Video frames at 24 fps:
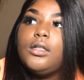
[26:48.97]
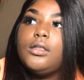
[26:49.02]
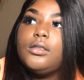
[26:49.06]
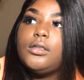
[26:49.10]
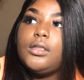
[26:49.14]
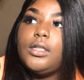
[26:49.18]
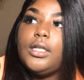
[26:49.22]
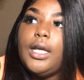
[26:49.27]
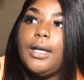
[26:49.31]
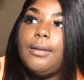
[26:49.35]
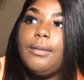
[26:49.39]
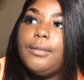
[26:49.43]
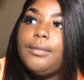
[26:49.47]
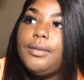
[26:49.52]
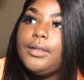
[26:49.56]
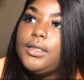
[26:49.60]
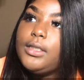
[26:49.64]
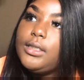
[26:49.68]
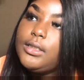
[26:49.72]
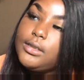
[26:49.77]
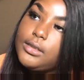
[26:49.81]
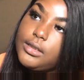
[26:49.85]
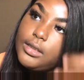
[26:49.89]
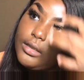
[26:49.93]
So yeah, I'm gonna put
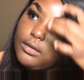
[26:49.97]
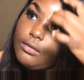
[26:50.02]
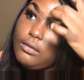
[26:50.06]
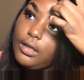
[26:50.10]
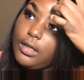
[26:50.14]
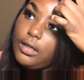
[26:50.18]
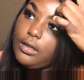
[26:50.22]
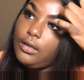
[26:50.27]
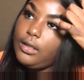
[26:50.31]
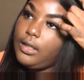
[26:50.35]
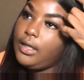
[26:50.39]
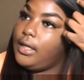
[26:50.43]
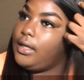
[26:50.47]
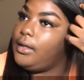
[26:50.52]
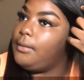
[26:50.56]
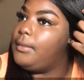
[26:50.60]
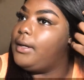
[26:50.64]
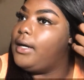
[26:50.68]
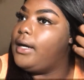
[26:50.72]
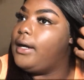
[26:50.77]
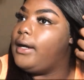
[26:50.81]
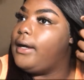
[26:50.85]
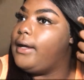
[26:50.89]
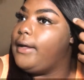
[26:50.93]
this in the waterline of my
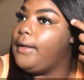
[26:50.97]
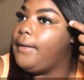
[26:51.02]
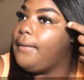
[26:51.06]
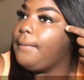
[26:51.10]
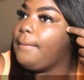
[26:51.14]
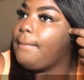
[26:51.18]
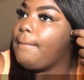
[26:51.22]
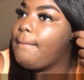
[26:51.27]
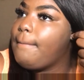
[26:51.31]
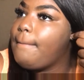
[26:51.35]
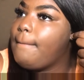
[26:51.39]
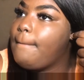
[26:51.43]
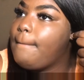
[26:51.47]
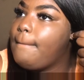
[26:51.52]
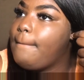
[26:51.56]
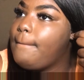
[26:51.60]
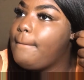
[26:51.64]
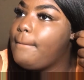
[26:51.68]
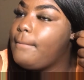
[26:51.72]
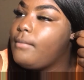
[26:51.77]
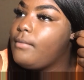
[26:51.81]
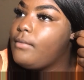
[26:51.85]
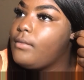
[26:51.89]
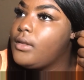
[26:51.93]
eye.
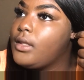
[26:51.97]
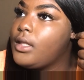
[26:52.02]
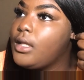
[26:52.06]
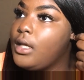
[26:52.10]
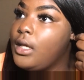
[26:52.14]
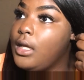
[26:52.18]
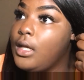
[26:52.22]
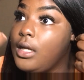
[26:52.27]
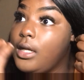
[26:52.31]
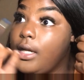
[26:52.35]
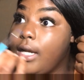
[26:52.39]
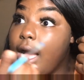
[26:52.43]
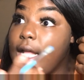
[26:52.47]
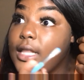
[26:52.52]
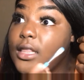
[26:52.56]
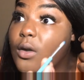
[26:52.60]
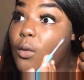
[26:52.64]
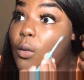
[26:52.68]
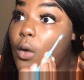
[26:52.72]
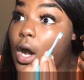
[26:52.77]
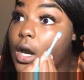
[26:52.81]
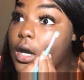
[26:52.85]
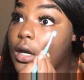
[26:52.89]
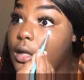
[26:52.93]
Not the
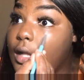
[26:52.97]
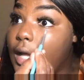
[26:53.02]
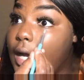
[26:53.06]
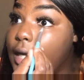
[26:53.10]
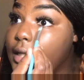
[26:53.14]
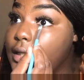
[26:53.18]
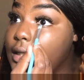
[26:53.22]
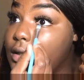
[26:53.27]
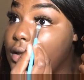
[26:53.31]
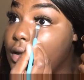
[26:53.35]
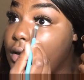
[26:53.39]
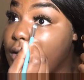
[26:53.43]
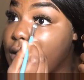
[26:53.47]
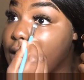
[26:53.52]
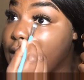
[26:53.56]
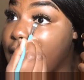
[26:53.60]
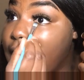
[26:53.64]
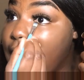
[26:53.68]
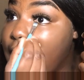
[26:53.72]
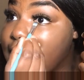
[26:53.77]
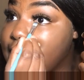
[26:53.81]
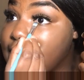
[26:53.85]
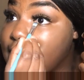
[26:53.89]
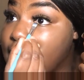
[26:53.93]
waterline, the lower
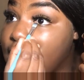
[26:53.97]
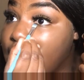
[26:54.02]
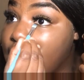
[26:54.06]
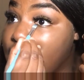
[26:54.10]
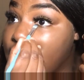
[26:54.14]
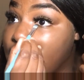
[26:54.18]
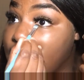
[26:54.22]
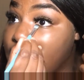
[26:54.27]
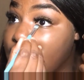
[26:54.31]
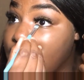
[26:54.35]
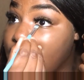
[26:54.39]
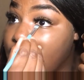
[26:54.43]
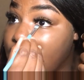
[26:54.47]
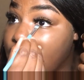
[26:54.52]
lash line.